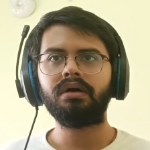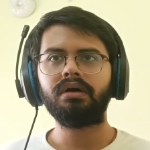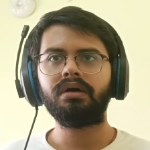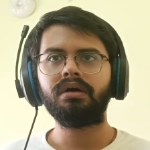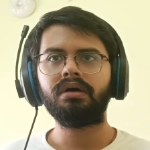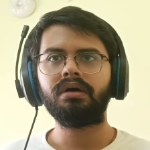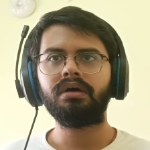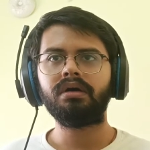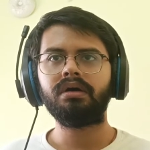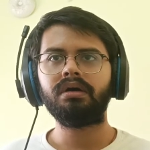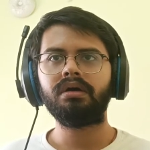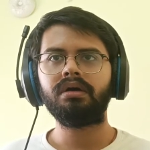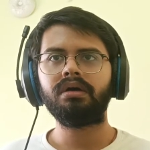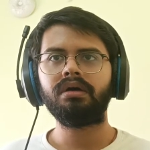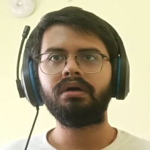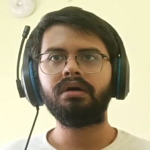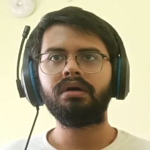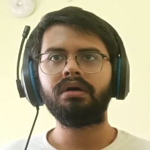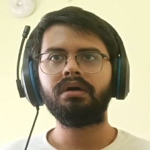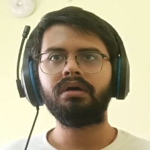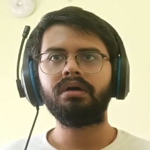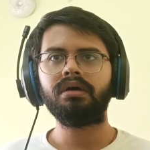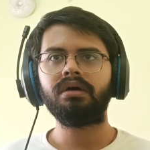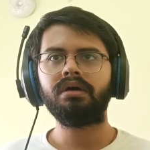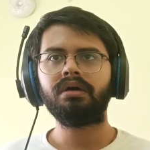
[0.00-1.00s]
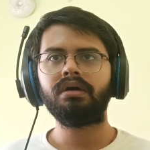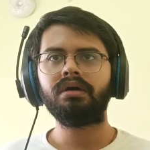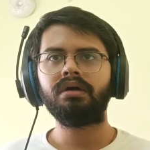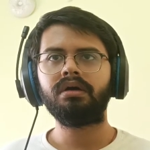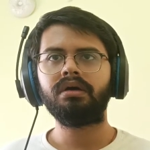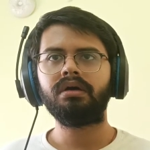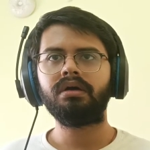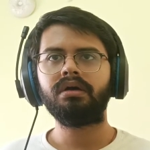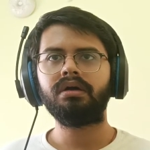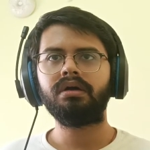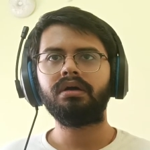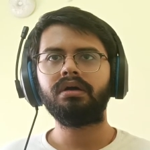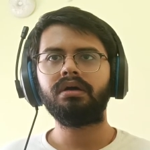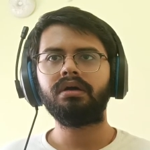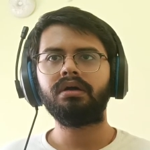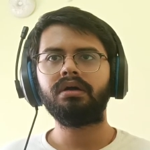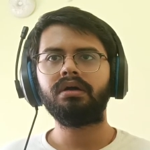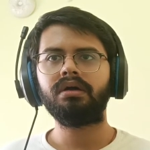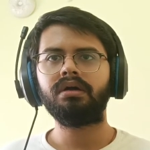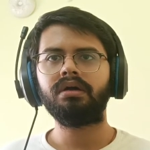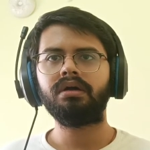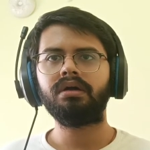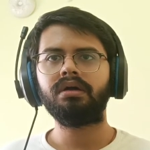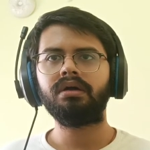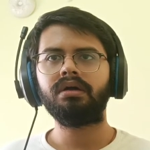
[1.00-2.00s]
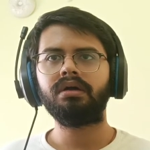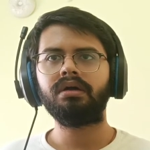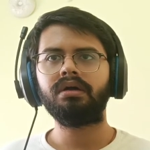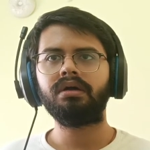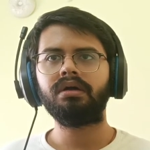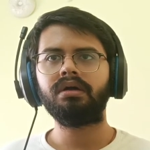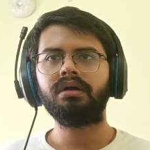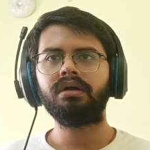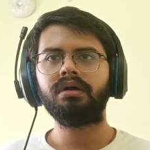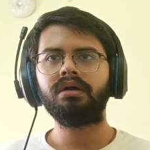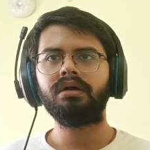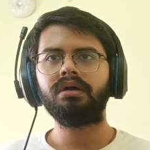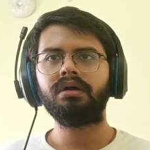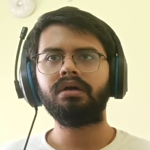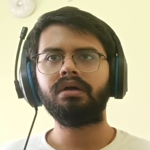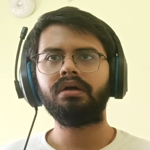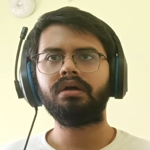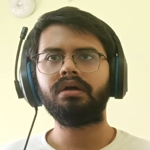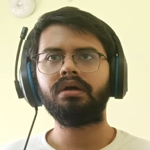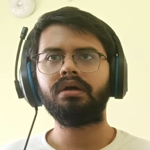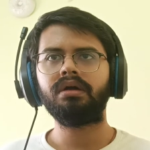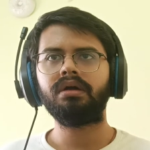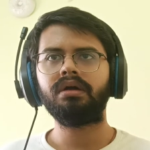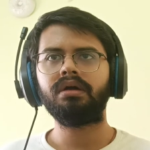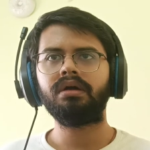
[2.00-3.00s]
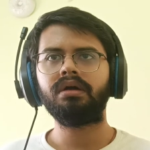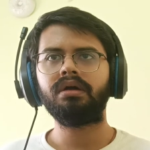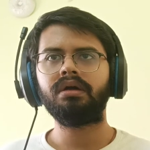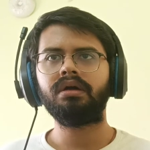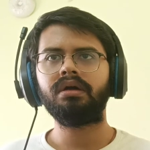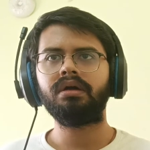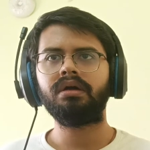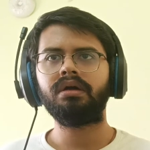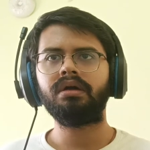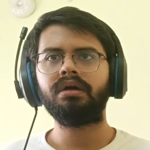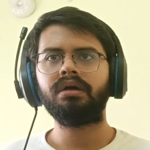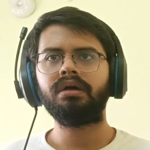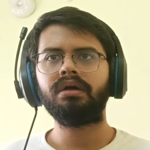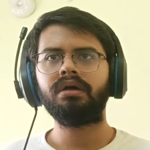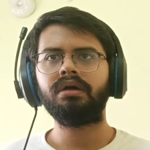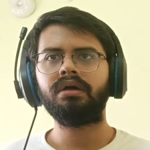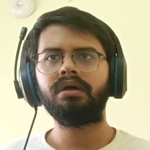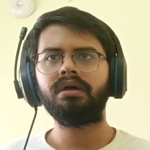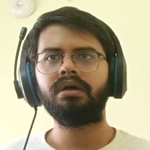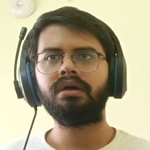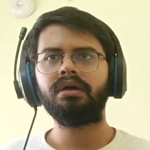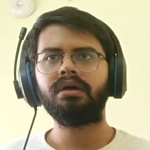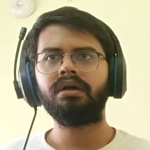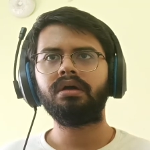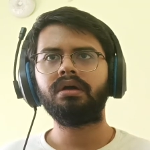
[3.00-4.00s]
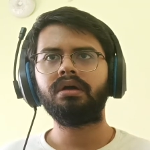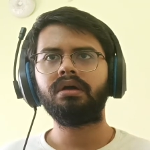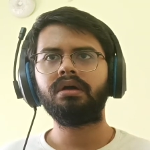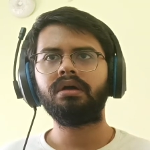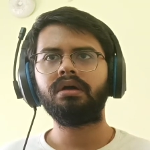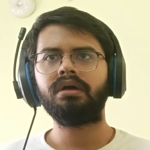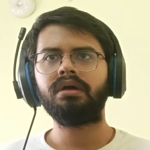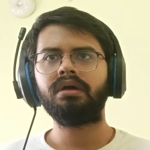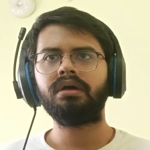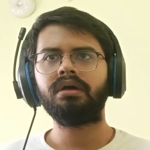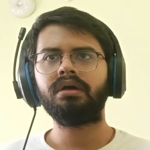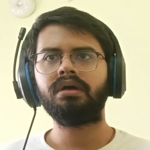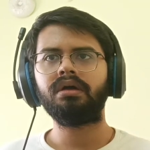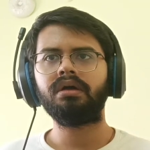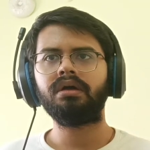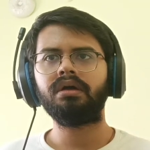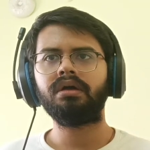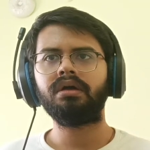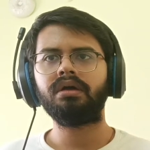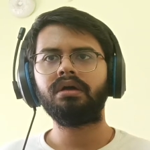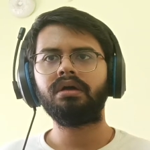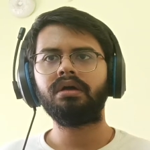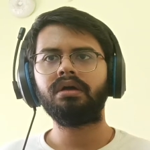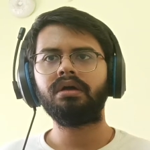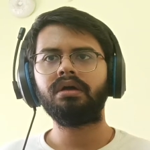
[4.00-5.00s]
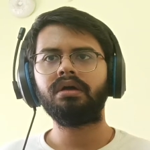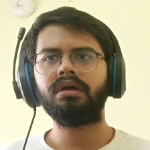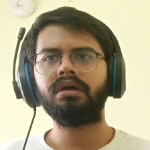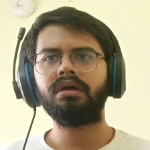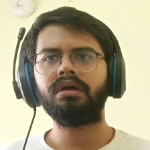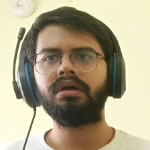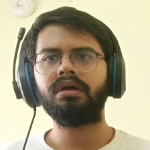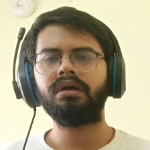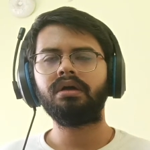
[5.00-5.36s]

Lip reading: (silence)